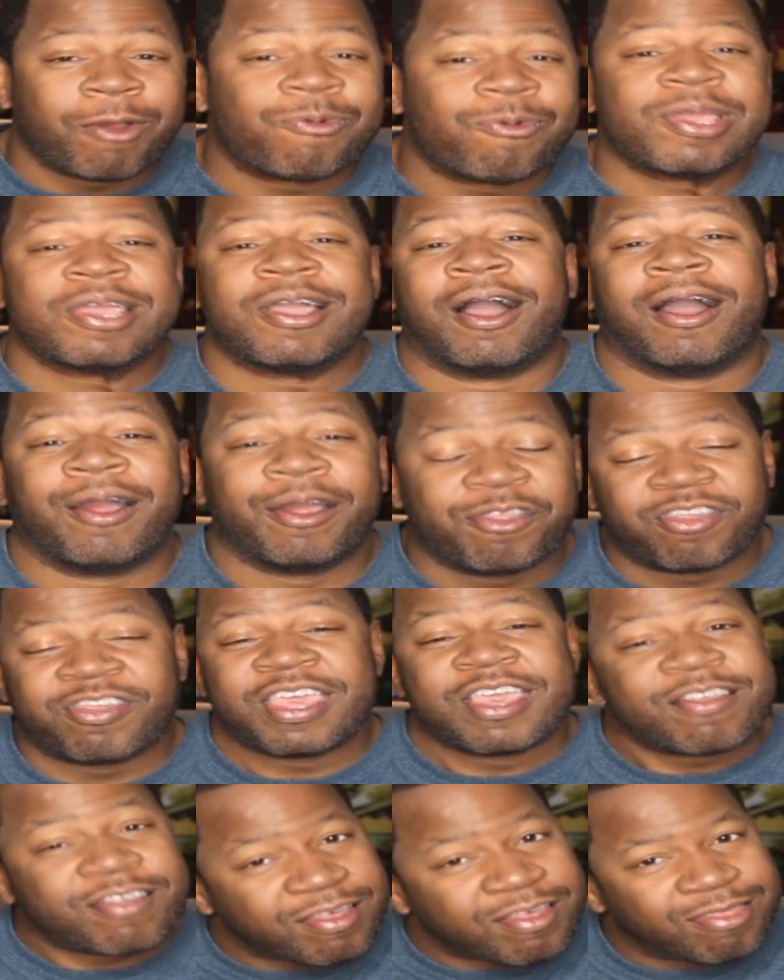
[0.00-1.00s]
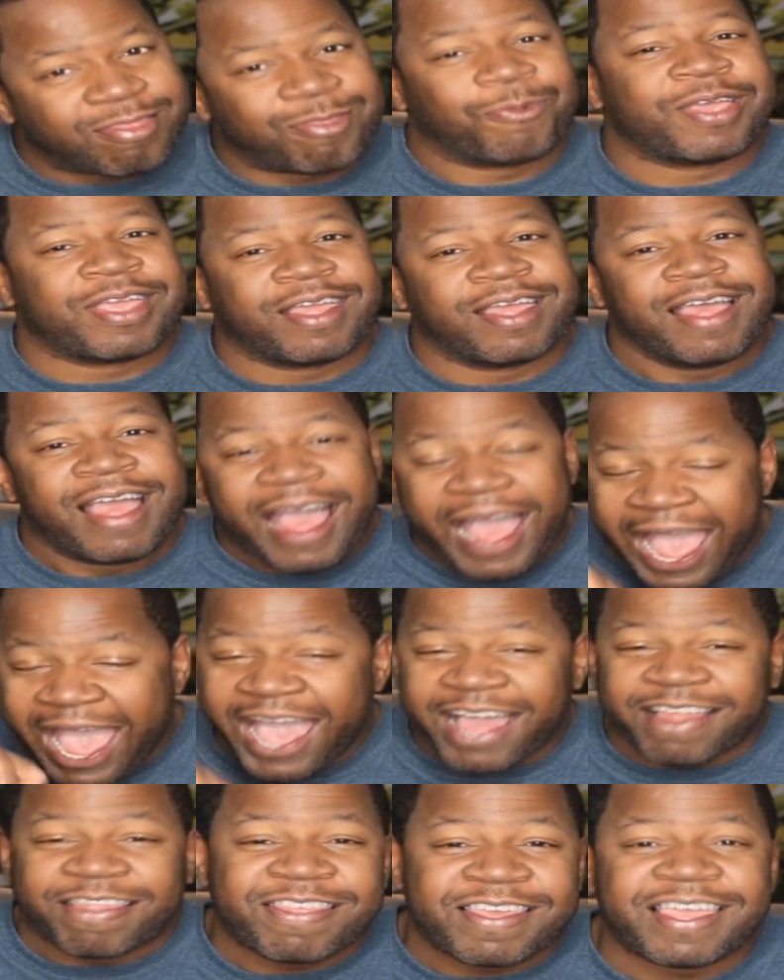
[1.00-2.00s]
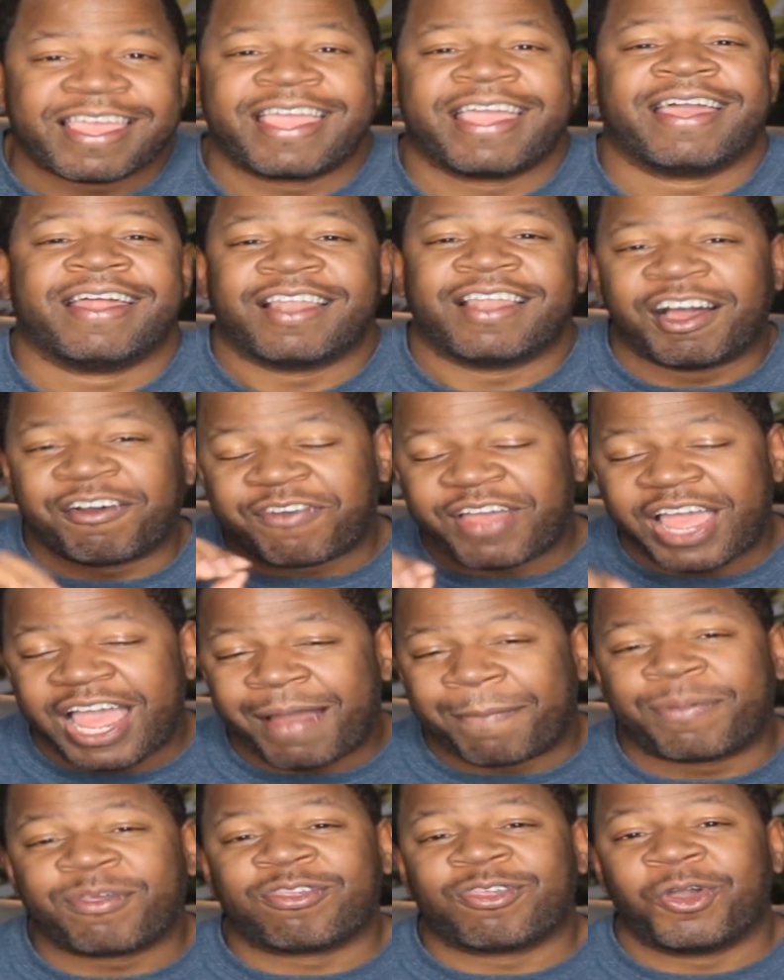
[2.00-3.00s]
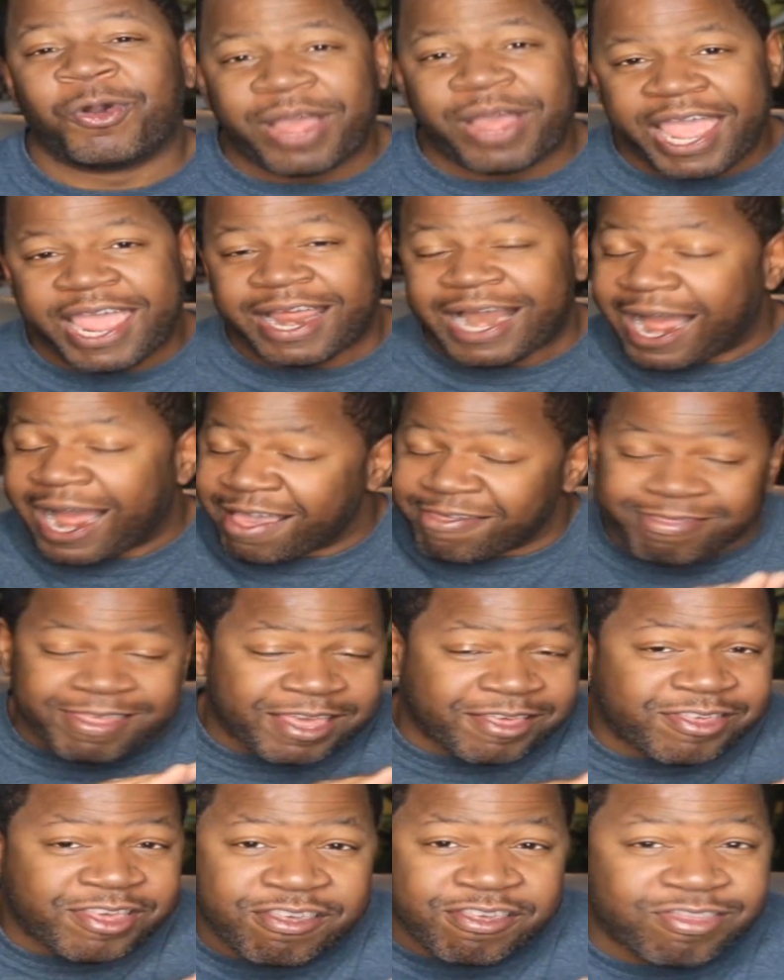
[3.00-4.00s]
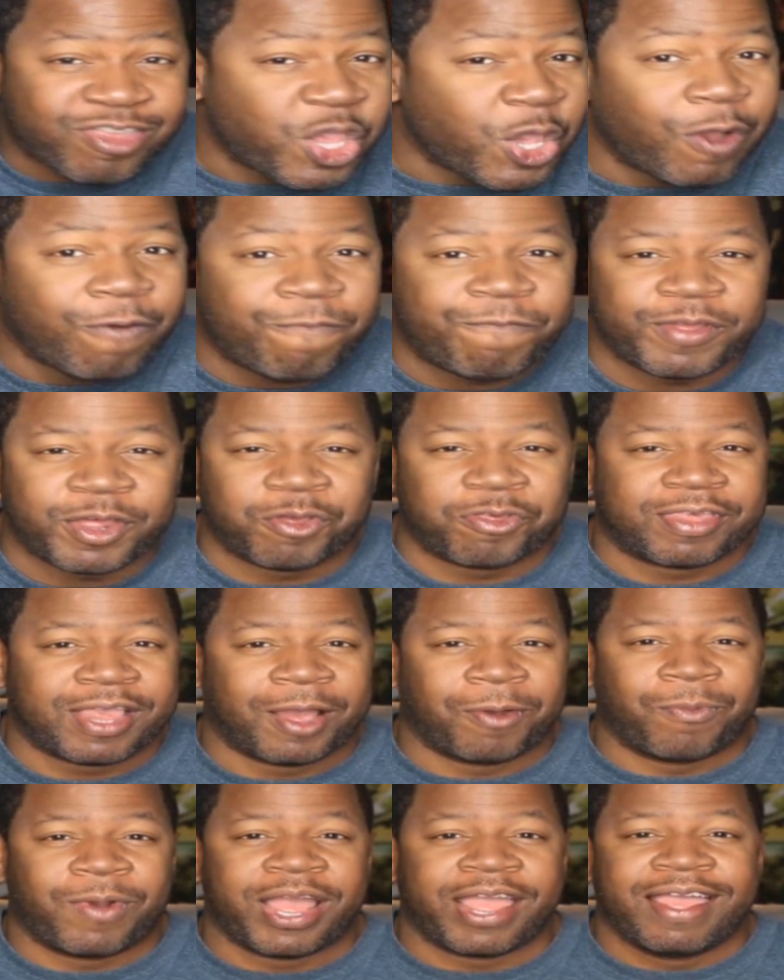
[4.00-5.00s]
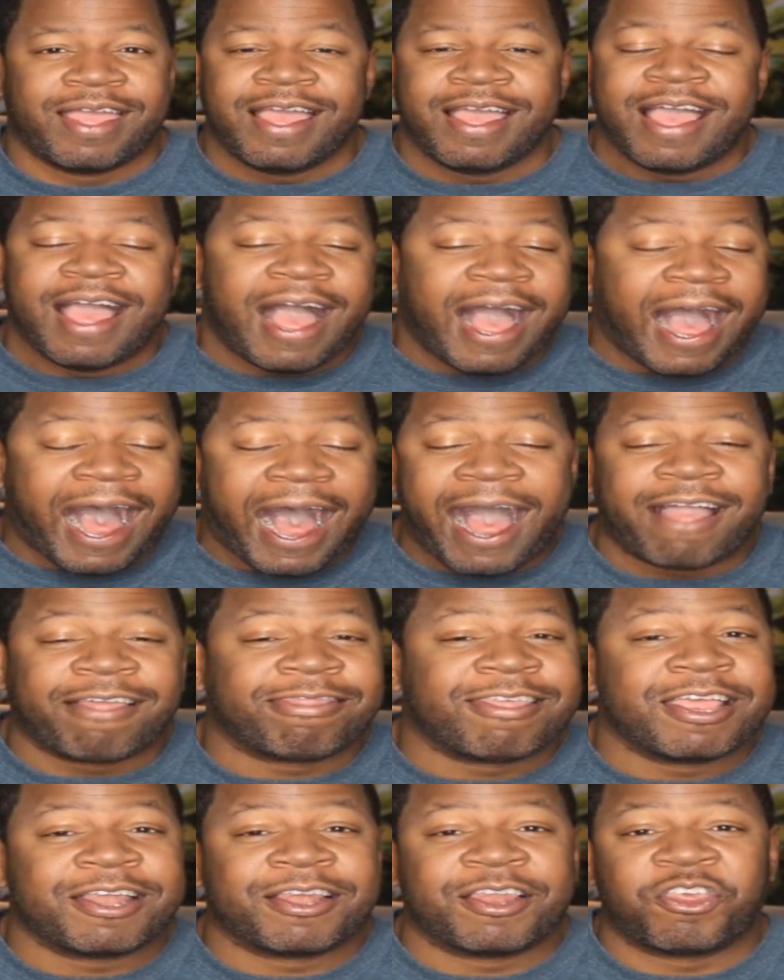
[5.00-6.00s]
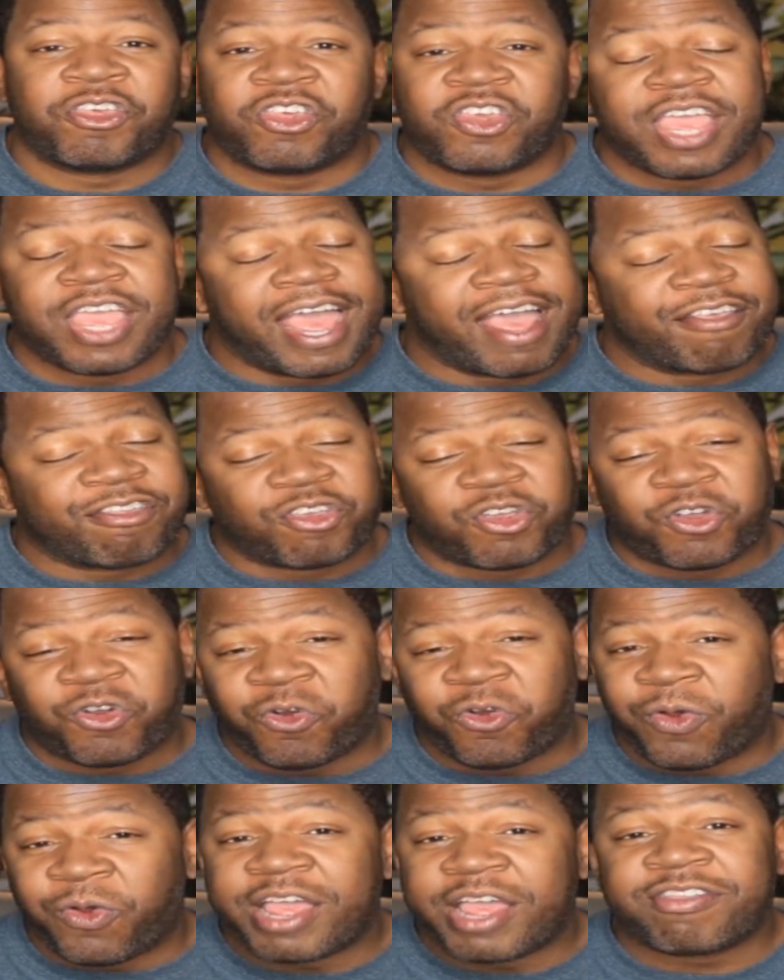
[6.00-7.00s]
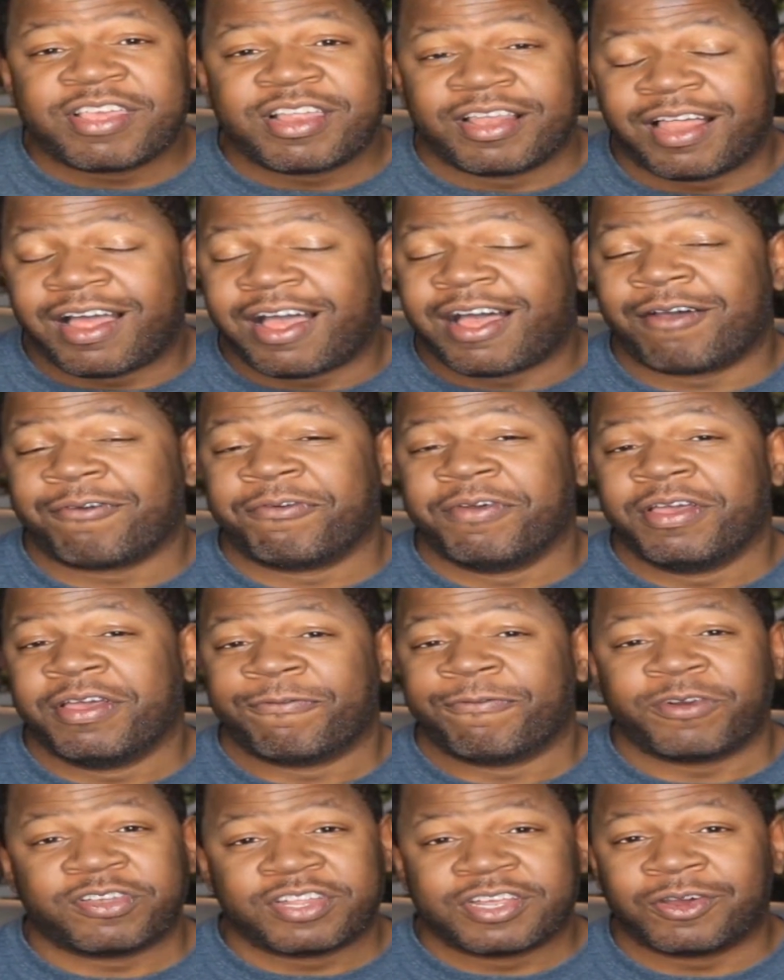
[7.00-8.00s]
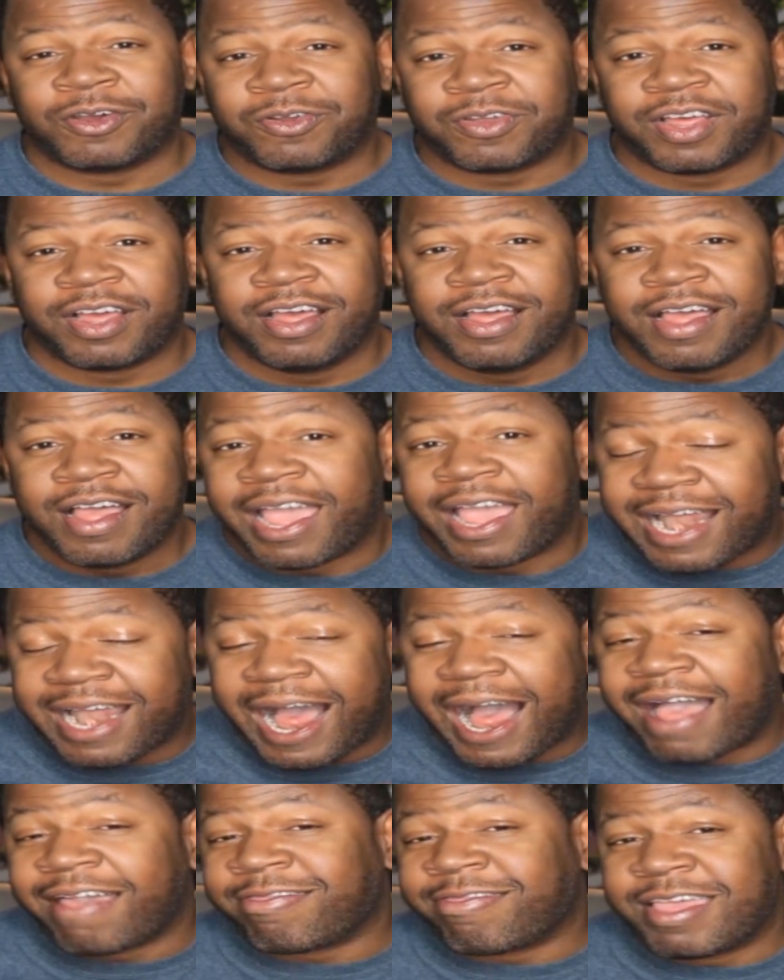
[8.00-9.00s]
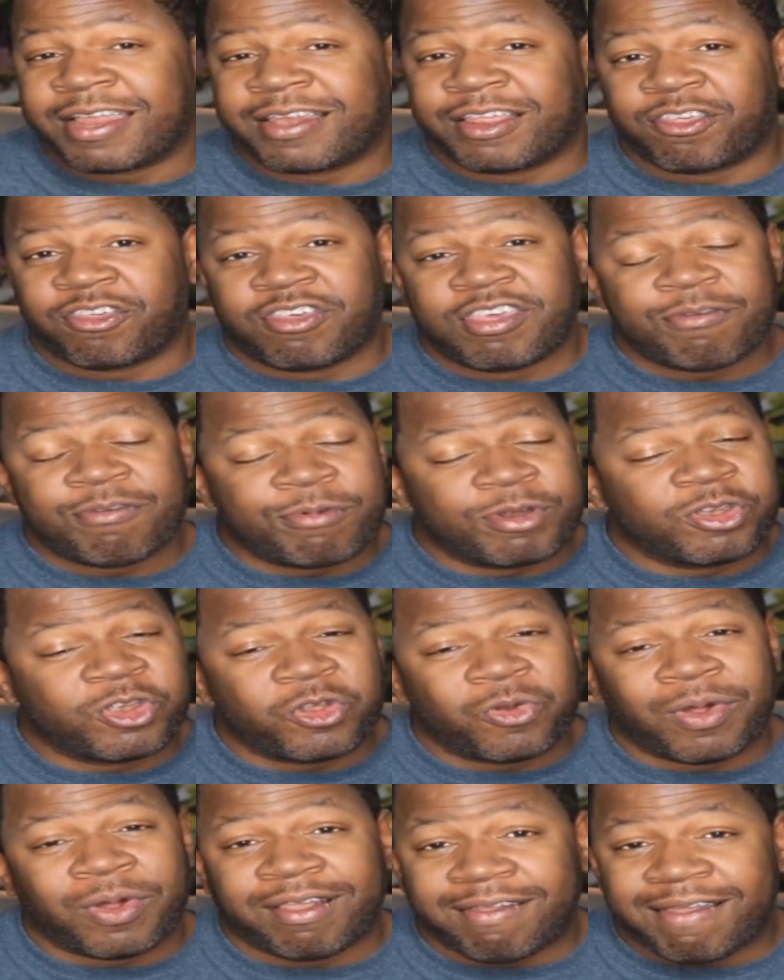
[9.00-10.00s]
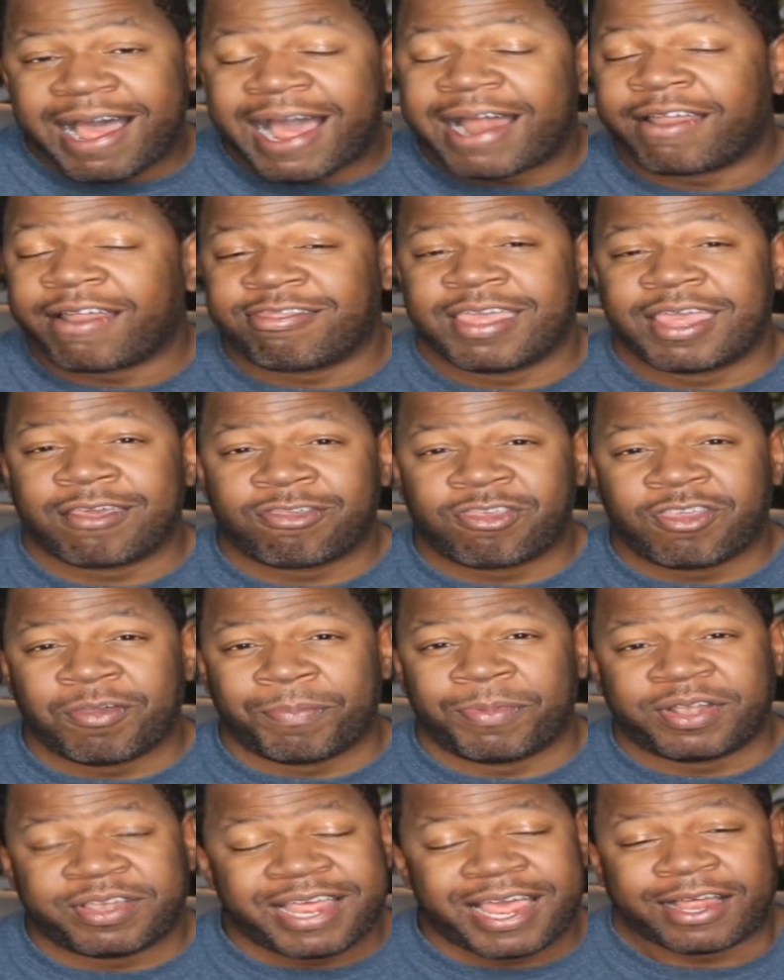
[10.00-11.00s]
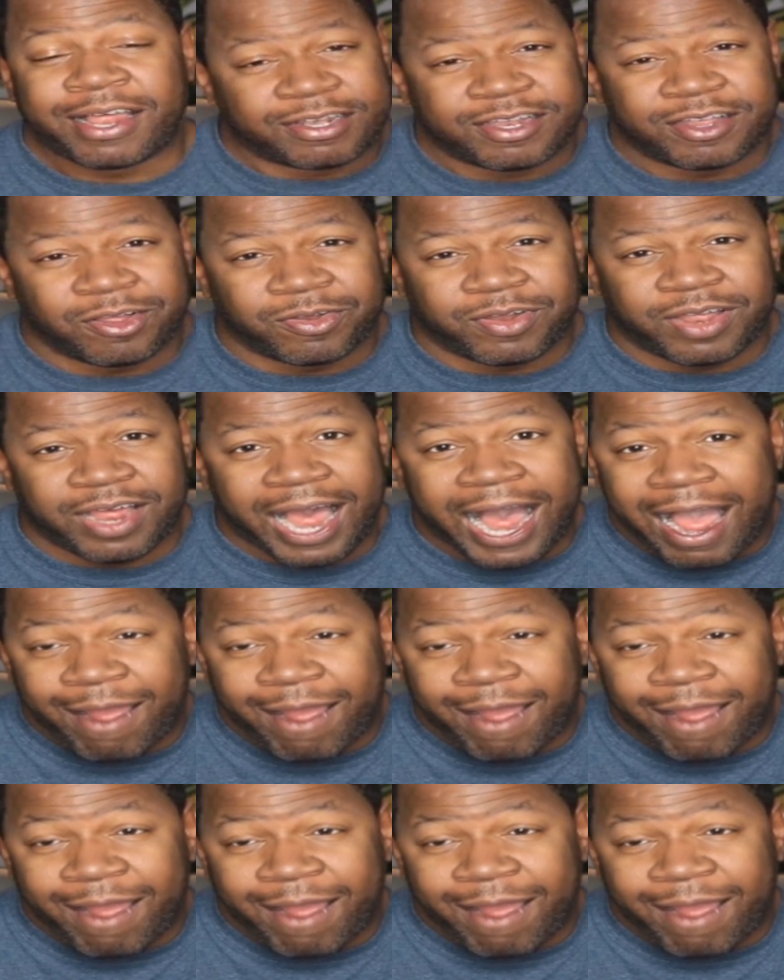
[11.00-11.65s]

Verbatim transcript: we are in season three, at the end of episode eight, I think she still feels that way. I think that she has crazy love for Tilda, and I think that she would do a lot of things to protect Tilda. I